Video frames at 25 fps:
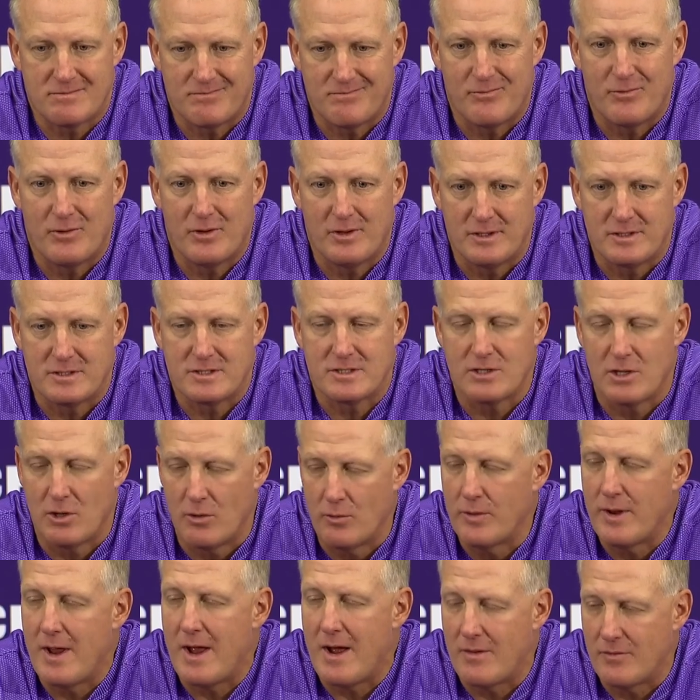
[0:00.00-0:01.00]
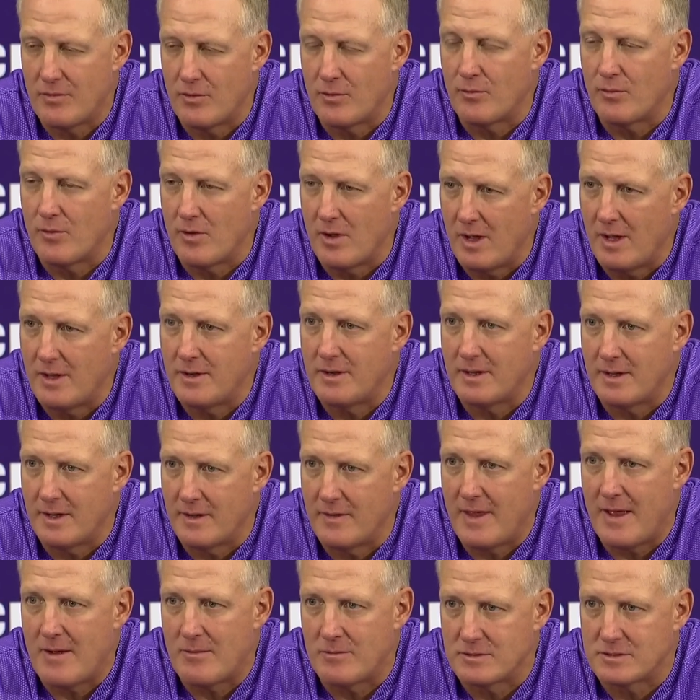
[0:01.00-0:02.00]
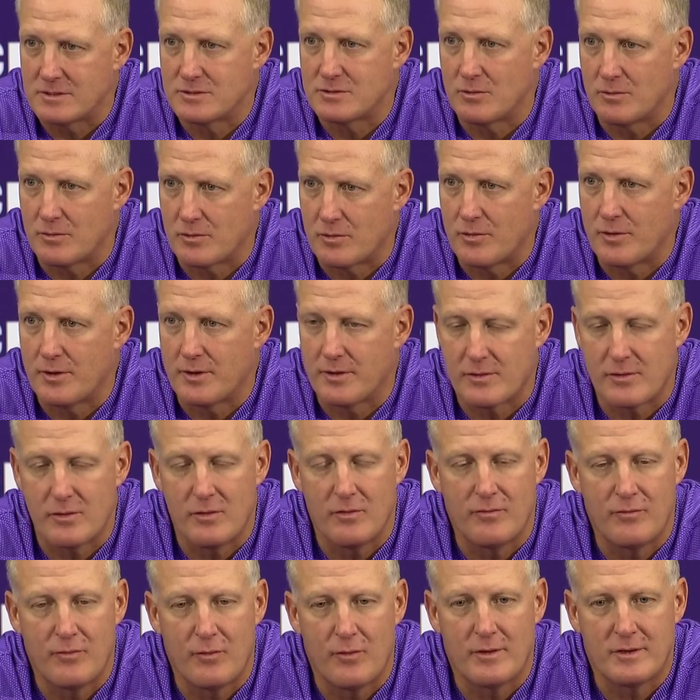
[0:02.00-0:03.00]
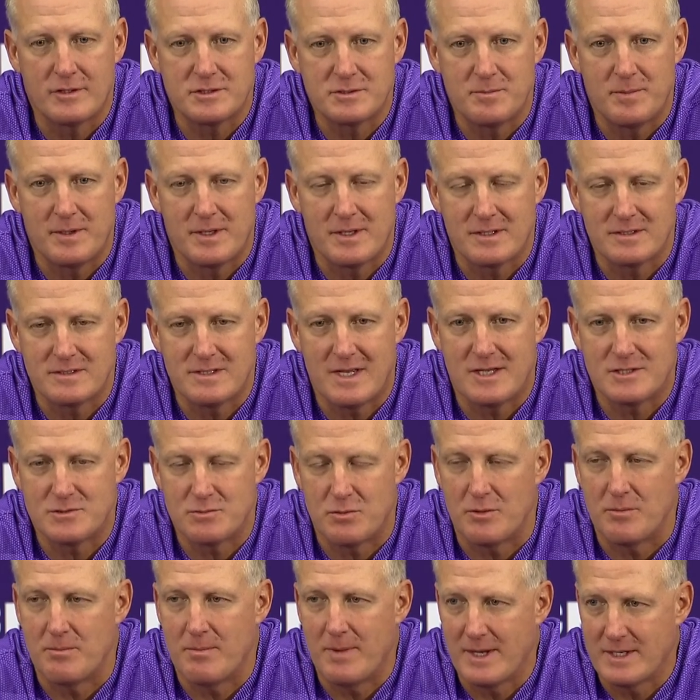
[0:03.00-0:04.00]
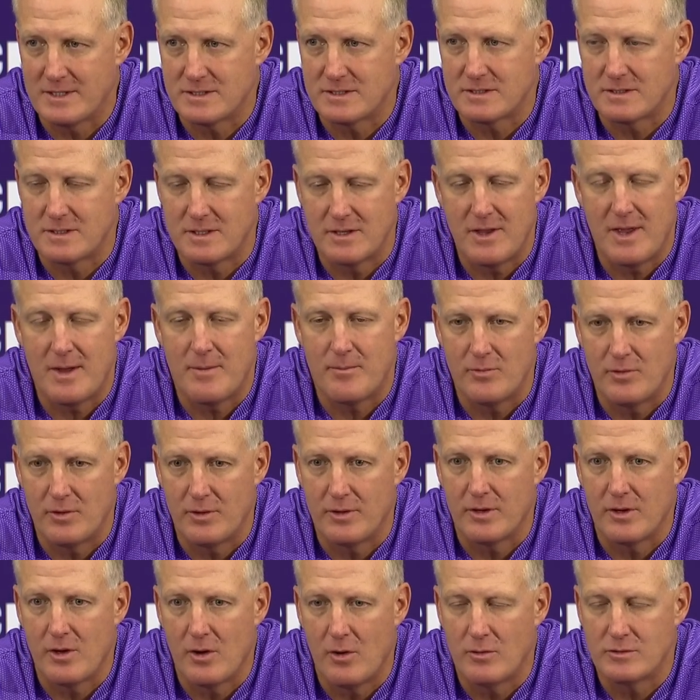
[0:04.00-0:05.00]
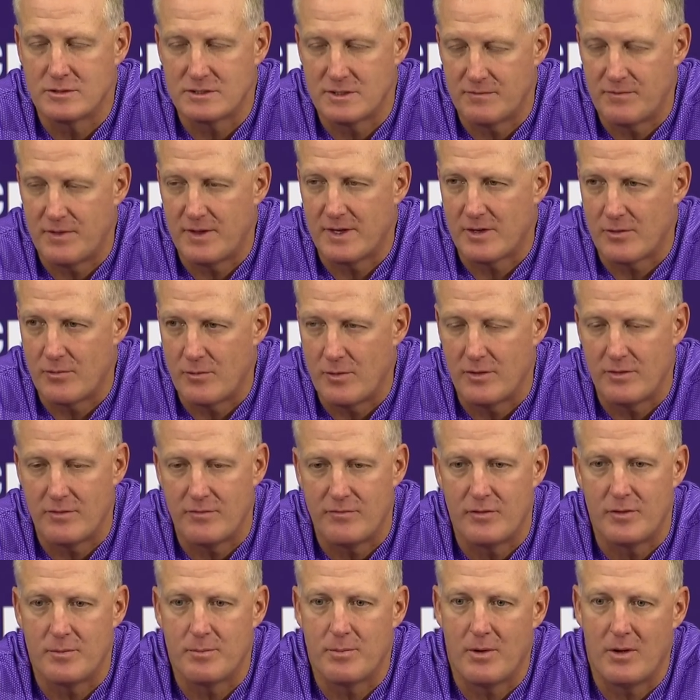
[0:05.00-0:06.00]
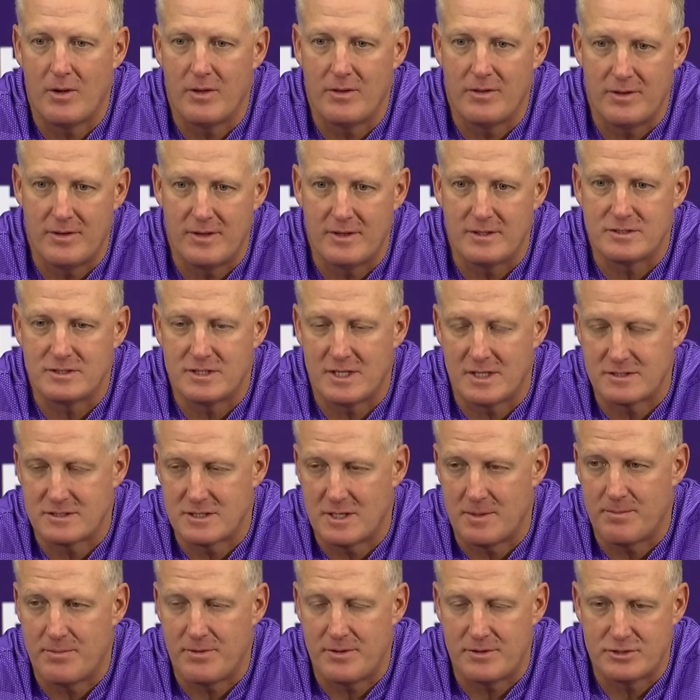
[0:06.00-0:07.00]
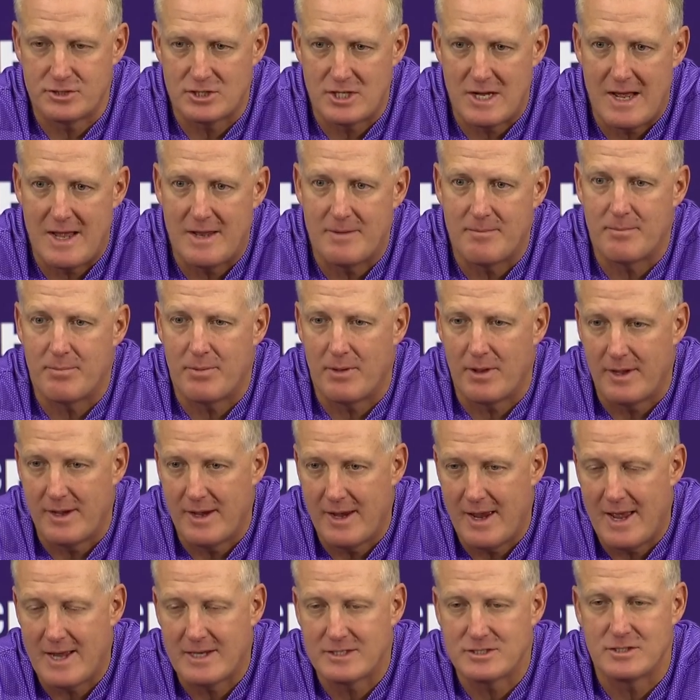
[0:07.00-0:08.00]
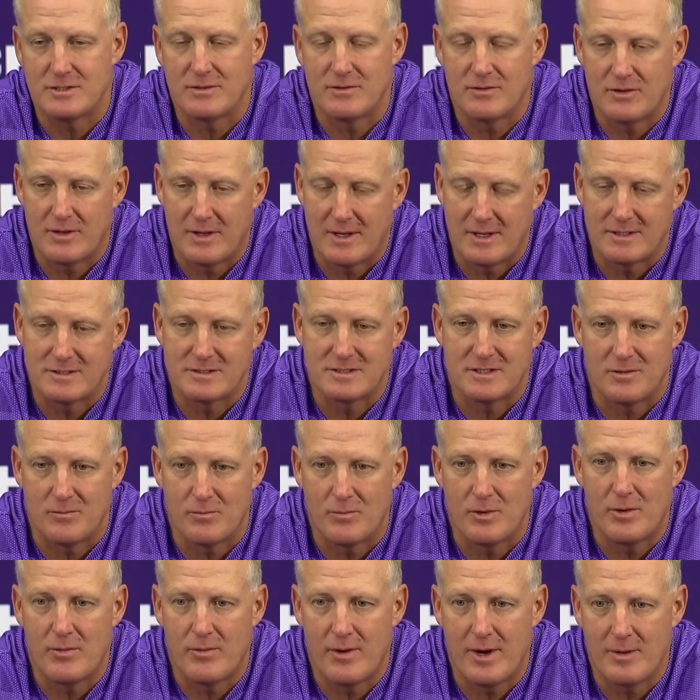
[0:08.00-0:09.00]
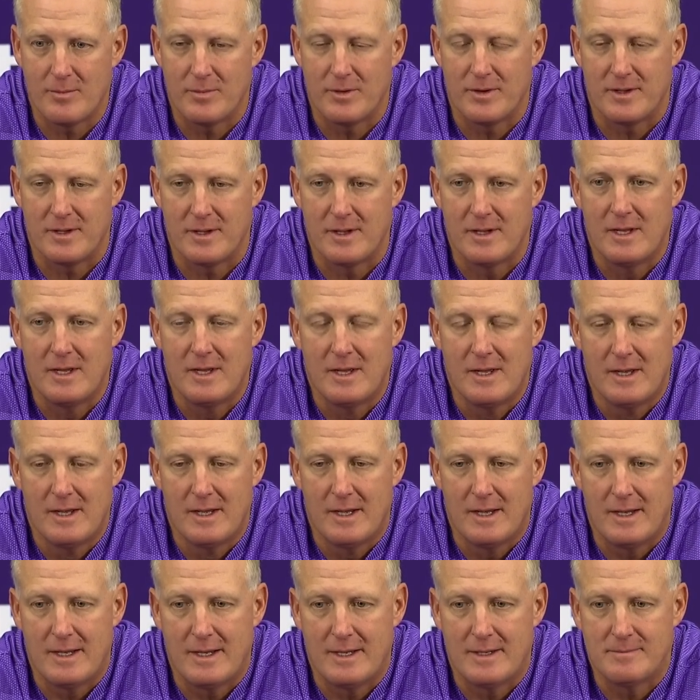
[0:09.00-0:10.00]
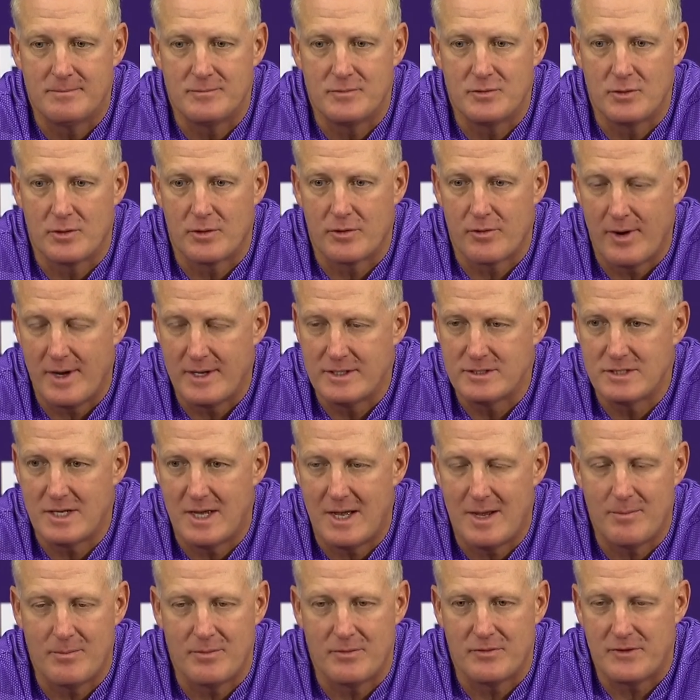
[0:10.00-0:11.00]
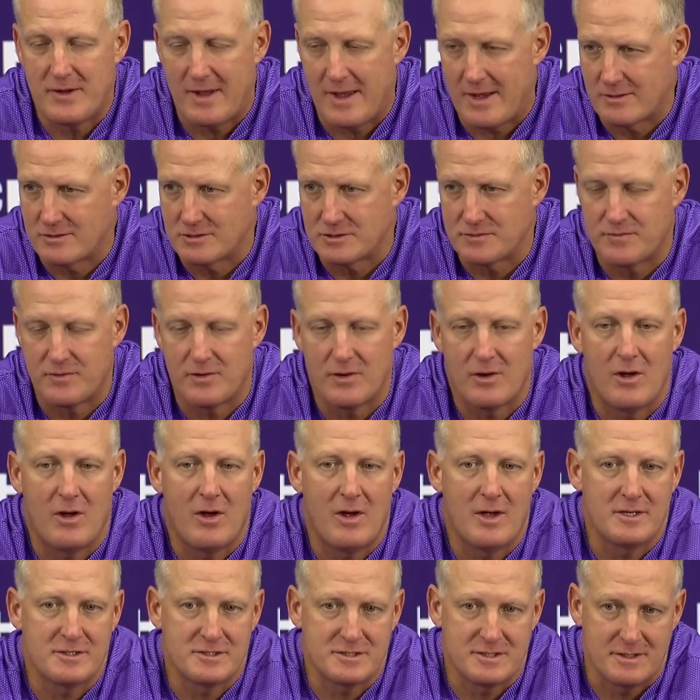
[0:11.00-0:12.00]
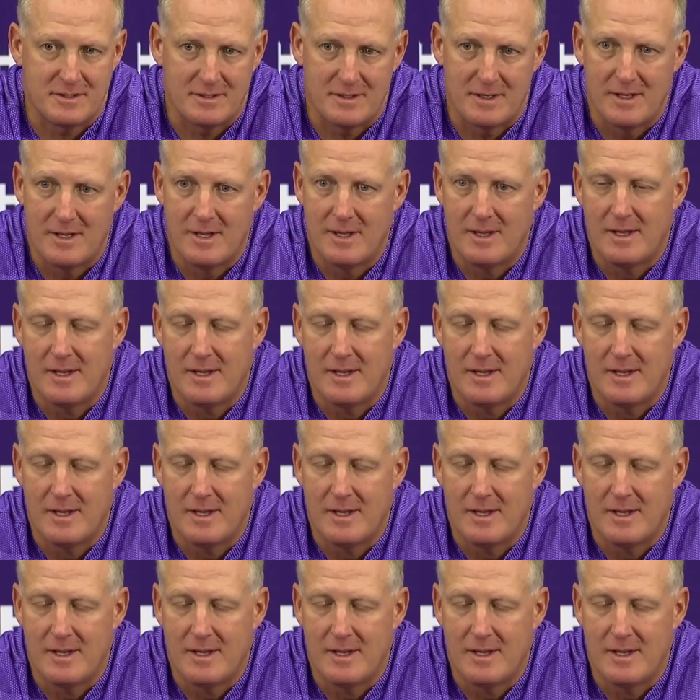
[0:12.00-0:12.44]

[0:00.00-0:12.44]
really slow down the run, and that was so critical for us because that's what makes them really go. Is if they can run the football, then it sets up their shot, play action things, and we were able to um, do a great job with tackles for loss and